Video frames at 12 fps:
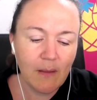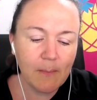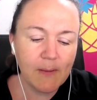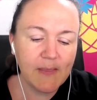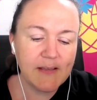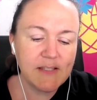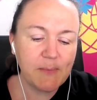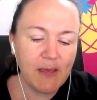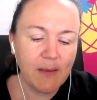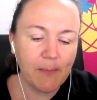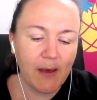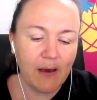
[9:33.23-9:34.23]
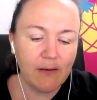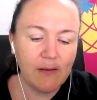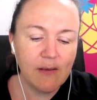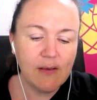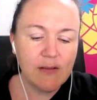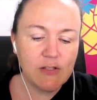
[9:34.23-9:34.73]
But they speak about
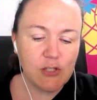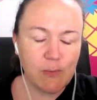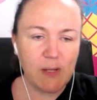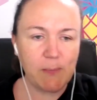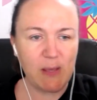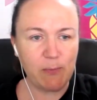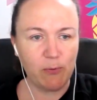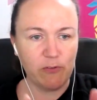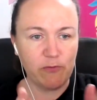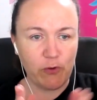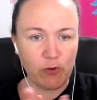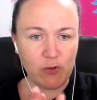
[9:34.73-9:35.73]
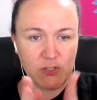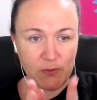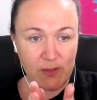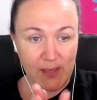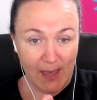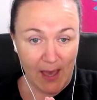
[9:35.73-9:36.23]
so many people are focused
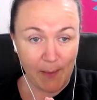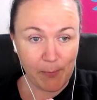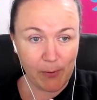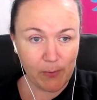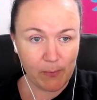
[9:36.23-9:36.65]
on the gap